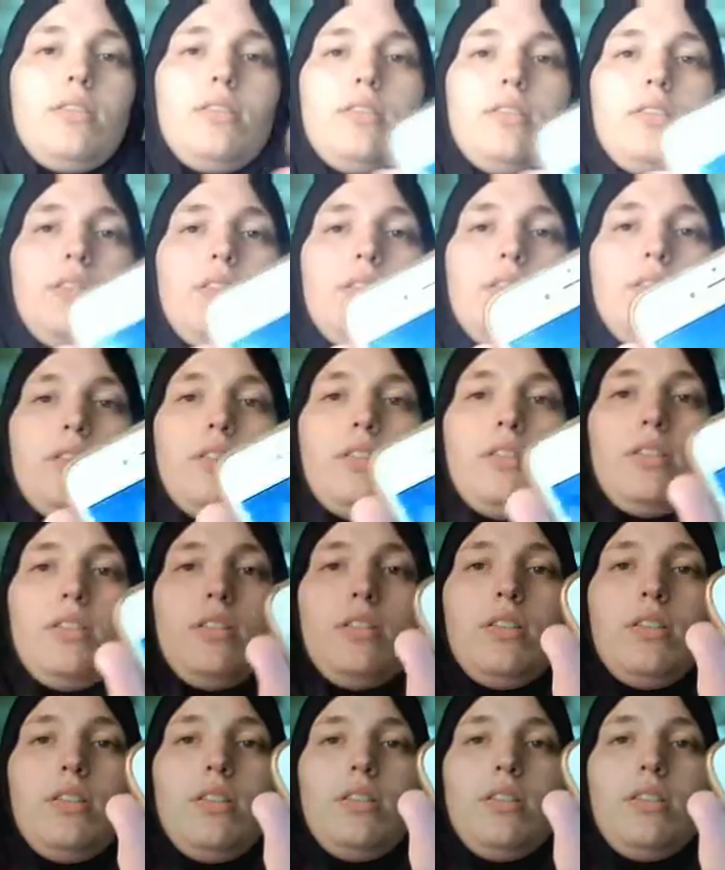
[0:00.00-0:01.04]

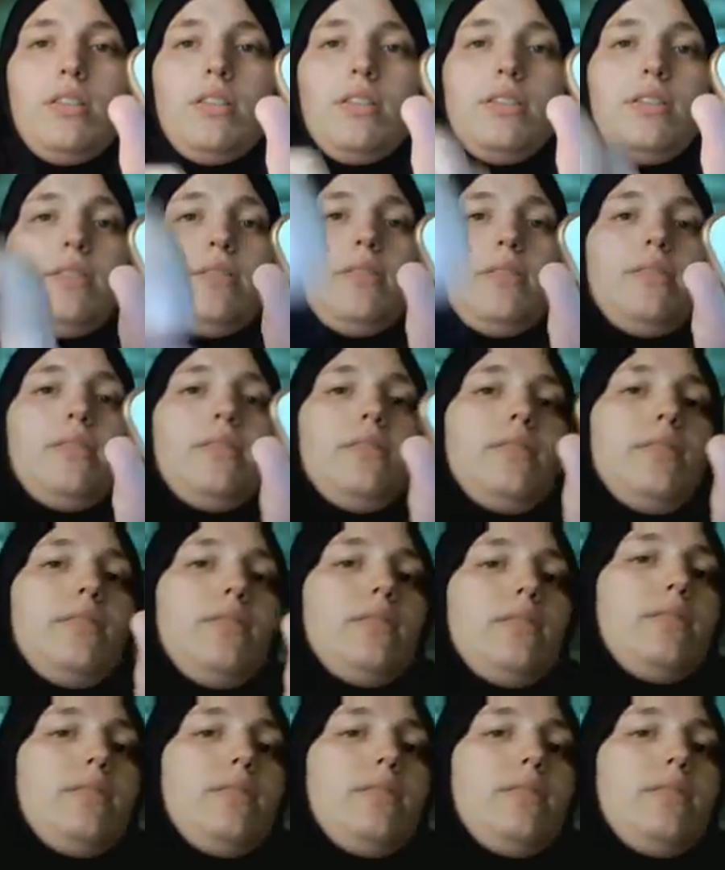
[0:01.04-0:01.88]
[no speech]